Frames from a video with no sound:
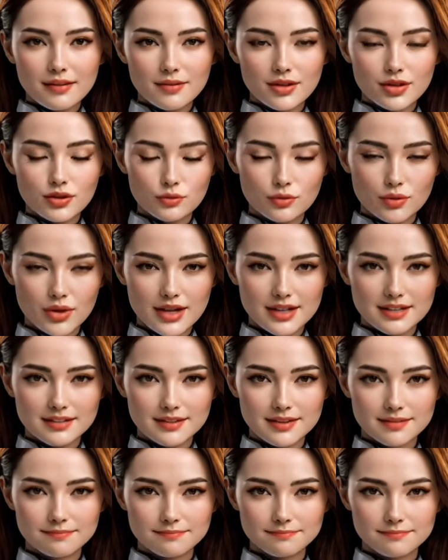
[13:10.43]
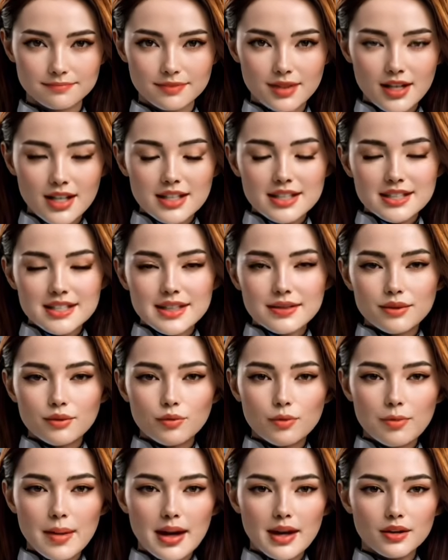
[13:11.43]
Einstein said time is relative,
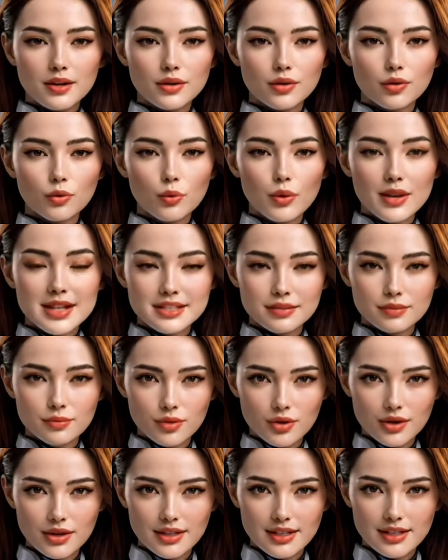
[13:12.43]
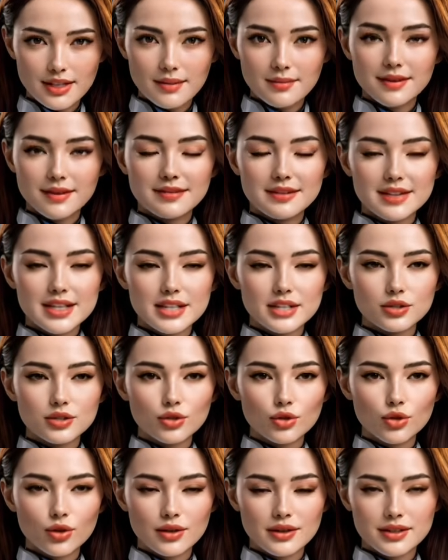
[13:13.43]
and there are 2 clocks running here.
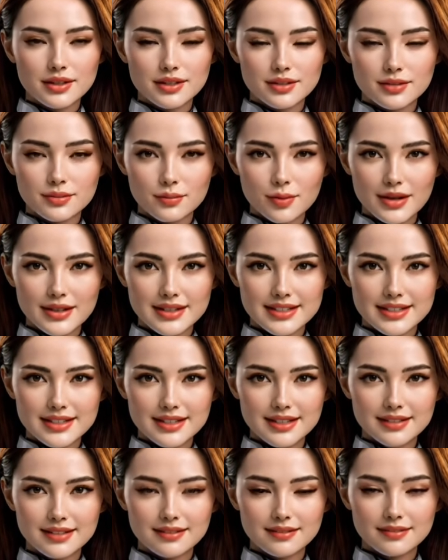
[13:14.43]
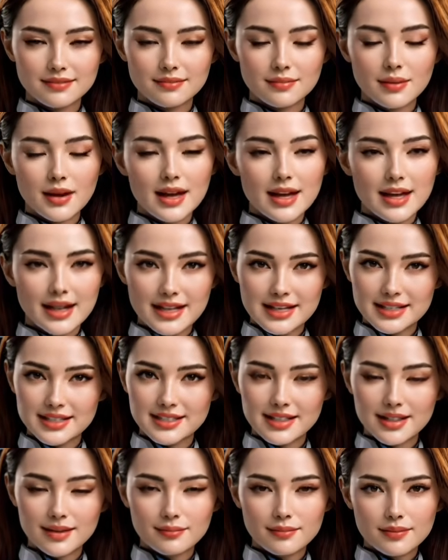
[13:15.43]
One of us is a move faster,
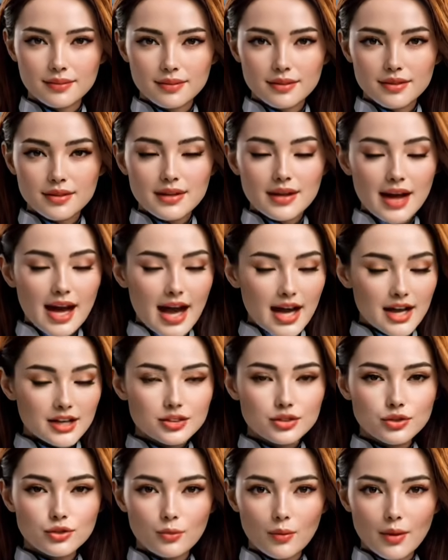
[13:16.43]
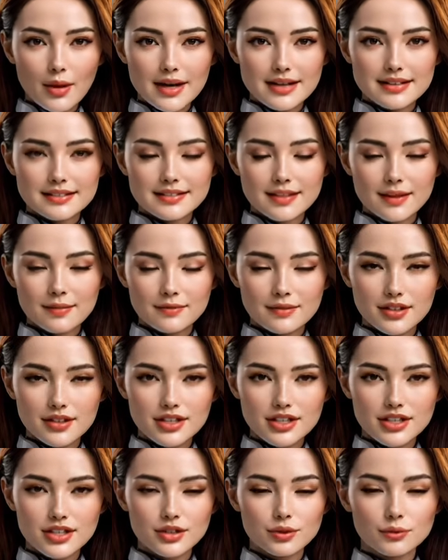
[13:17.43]
and it is worth working out which before
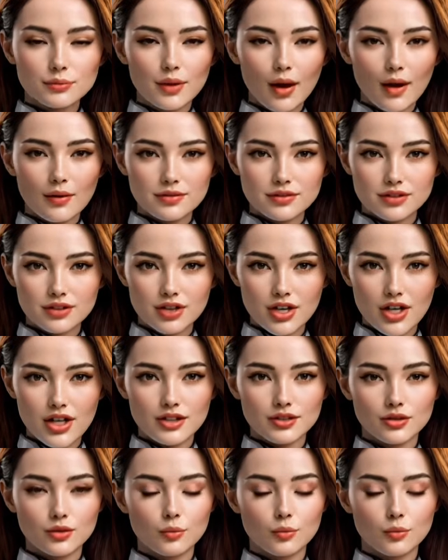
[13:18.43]
you watch what I do.